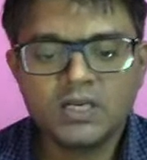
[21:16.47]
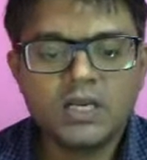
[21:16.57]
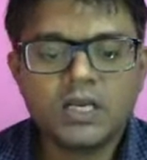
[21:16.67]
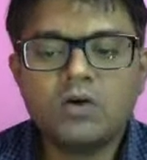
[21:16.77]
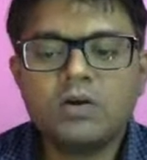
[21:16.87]

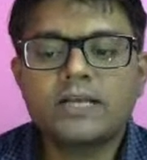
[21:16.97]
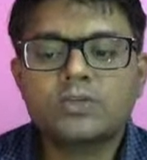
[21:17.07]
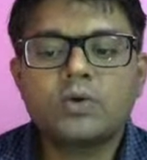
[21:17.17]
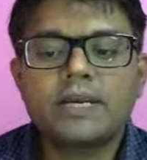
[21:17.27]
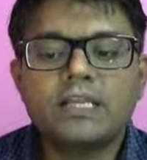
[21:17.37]
Now let us
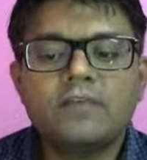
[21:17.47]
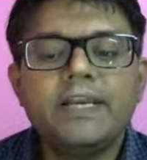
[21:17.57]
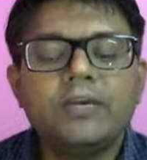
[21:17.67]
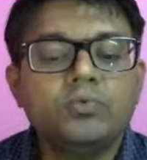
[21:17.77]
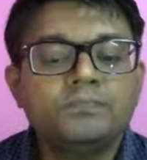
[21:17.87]
look at the
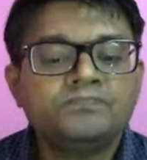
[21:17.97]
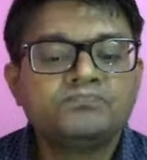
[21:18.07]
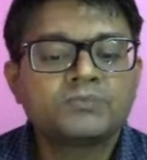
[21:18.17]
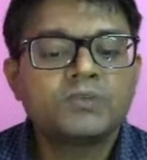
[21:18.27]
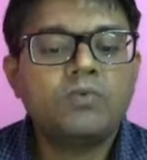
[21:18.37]
V2.
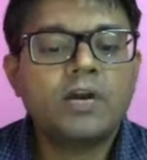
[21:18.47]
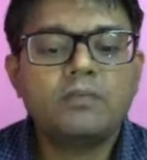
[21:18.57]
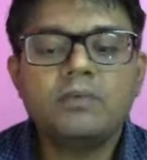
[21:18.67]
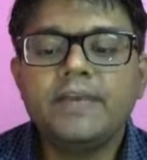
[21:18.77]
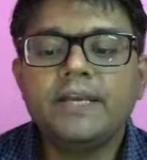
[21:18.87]
What will be
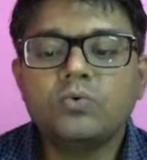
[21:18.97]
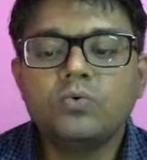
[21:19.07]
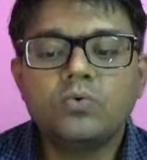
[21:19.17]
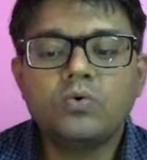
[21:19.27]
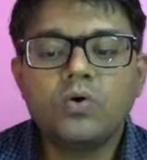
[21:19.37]
V2?